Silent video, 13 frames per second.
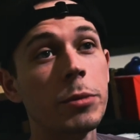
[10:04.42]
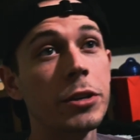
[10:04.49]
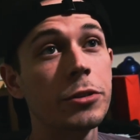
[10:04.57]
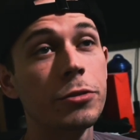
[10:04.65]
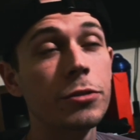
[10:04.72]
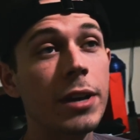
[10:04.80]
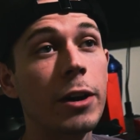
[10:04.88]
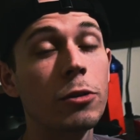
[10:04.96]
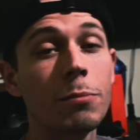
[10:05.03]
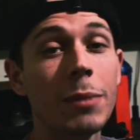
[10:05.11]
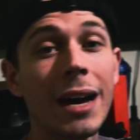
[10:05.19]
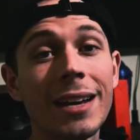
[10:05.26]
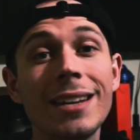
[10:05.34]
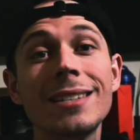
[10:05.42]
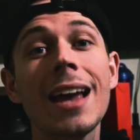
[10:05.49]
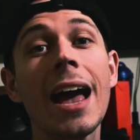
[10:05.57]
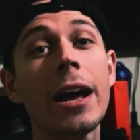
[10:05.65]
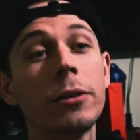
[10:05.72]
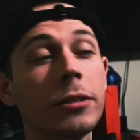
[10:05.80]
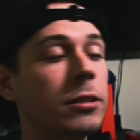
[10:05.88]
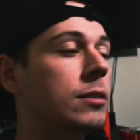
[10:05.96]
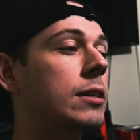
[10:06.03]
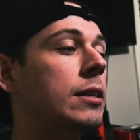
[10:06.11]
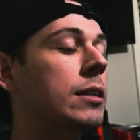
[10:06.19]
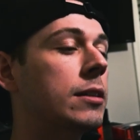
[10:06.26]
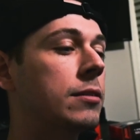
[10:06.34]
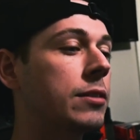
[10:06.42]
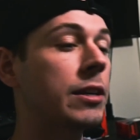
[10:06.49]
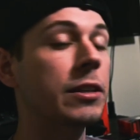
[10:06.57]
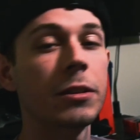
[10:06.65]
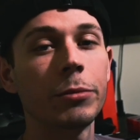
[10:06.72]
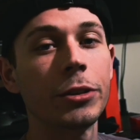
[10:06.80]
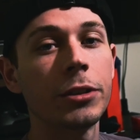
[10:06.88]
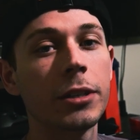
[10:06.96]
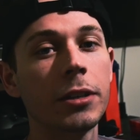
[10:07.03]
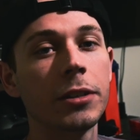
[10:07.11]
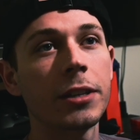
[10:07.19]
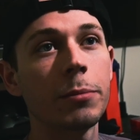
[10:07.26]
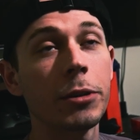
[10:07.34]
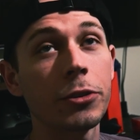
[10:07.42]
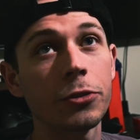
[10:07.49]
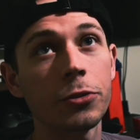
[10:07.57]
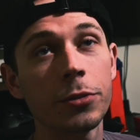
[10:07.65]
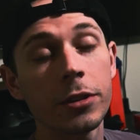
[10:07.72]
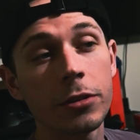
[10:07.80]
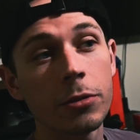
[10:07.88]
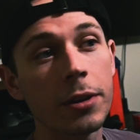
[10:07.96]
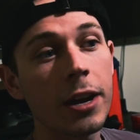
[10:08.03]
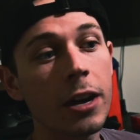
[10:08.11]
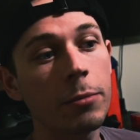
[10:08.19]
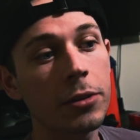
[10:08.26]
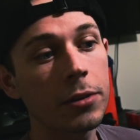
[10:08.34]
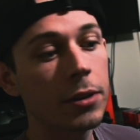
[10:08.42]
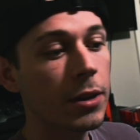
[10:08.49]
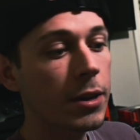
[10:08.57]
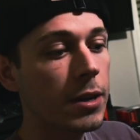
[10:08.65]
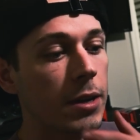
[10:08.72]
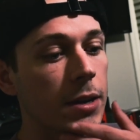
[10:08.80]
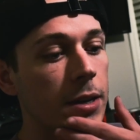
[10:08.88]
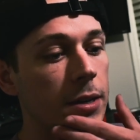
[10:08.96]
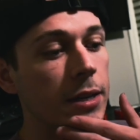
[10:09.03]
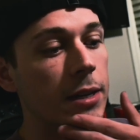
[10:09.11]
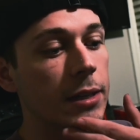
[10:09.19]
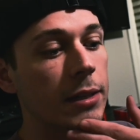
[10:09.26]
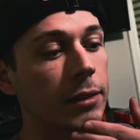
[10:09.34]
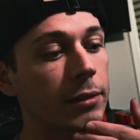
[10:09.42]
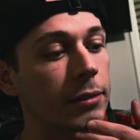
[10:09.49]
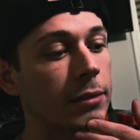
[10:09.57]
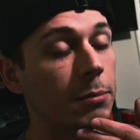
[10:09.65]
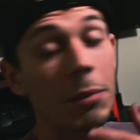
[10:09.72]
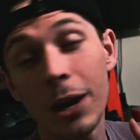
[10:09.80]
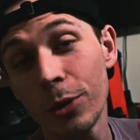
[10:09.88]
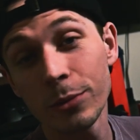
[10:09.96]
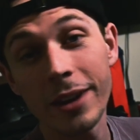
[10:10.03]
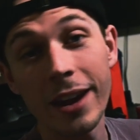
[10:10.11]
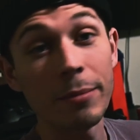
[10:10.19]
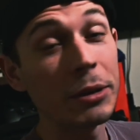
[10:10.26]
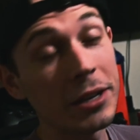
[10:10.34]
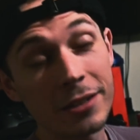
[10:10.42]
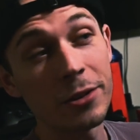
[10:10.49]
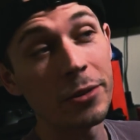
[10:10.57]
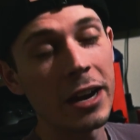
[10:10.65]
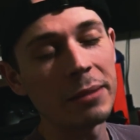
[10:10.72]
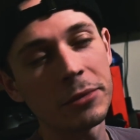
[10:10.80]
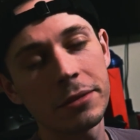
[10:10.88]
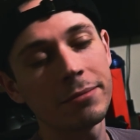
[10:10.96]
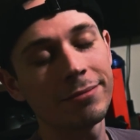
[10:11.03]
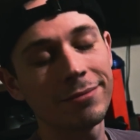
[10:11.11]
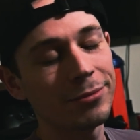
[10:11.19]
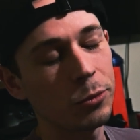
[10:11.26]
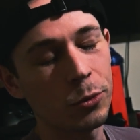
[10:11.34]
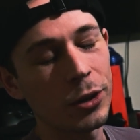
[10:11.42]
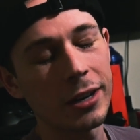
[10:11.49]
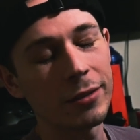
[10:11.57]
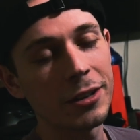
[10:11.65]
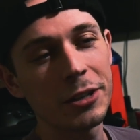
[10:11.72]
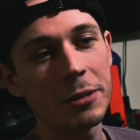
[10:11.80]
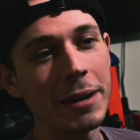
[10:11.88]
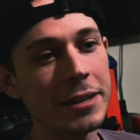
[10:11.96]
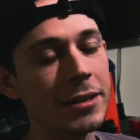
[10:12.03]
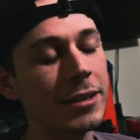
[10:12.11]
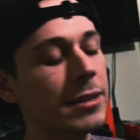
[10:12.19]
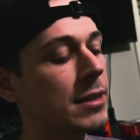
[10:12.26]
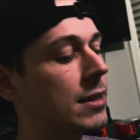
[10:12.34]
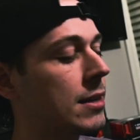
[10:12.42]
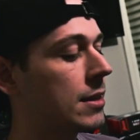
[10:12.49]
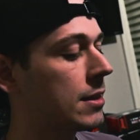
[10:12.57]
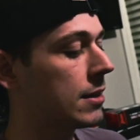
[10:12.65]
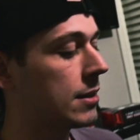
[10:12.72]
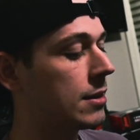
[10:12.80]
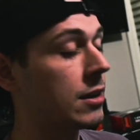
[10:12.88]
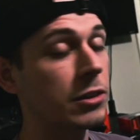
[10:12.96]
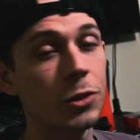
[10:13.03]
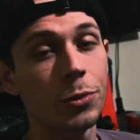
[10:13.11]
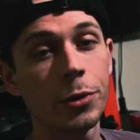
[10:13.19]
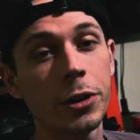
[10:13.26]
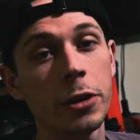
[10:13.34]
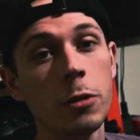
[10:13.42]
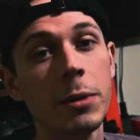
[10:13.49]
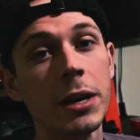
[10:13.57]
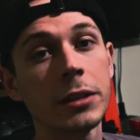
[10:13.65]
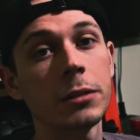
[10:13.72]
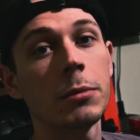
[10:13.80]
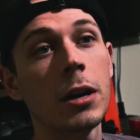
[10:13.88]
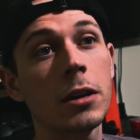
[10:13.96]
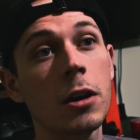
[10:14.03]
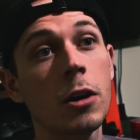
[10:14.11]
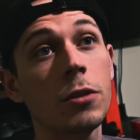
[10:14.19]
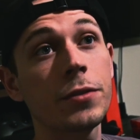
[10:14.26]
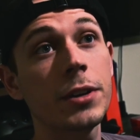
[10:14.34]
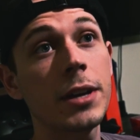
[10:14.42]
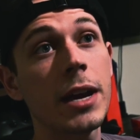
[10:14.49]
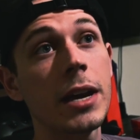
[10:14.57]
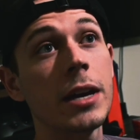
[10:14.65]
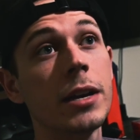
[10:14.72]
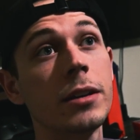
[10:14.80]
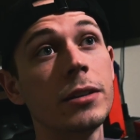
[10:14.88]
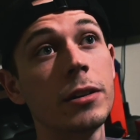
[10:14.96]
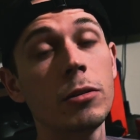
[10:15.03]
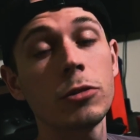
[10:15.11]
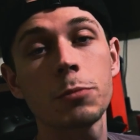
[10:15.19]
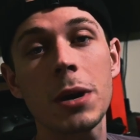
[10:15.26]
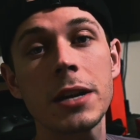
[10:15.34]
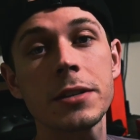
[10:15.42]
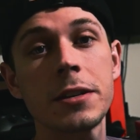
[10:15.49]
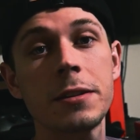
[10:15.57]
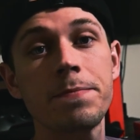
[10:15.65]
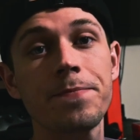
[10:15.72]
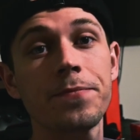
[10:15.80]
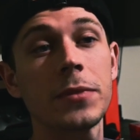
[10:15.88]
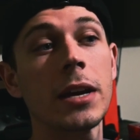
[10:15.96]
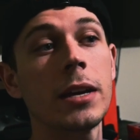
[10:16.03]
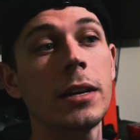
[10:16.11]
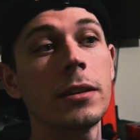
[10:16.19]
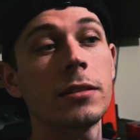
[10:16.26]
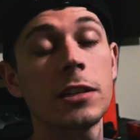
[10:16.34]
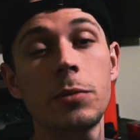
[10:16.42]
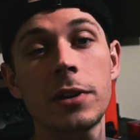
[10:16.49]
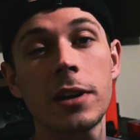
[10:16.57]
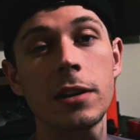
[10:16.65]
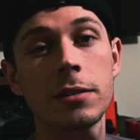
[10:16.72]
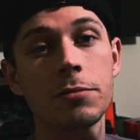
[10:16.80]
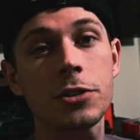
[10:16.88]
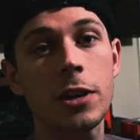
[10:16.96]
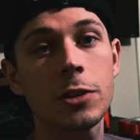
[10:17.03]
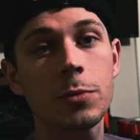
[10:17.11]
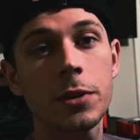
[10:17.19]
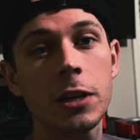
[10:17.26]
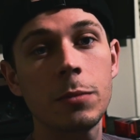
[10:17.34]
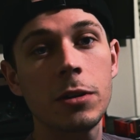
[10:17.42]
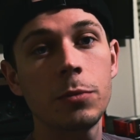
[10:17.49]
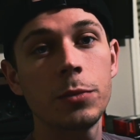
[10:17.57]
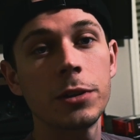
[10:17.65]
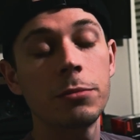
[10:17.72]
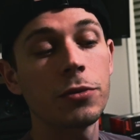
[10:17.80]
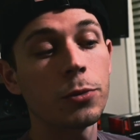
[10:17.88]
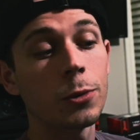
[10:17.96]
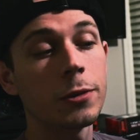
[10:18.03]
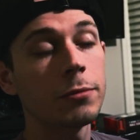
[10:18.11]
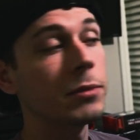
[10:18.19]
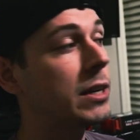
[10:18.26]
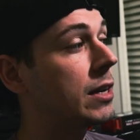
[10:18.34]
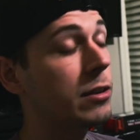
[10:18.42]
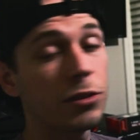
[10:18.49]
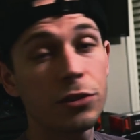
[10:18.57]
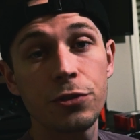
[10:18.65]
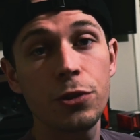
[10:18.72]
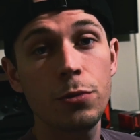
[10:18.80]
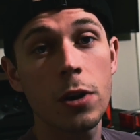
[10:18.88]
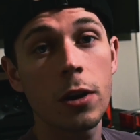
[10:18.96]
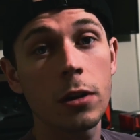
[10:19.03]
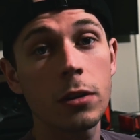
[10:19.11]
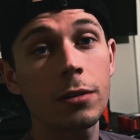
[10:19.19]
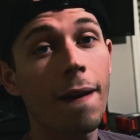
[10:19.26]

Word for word: pictures out by his house uh, to get some good sunset pictures with his new camera. Uh, my old camera, his new camera, whatever, semantics. Uh, so we're going to go make some hot coffee and go surprise him and see what kind of shots we can come up with before it gets too dark.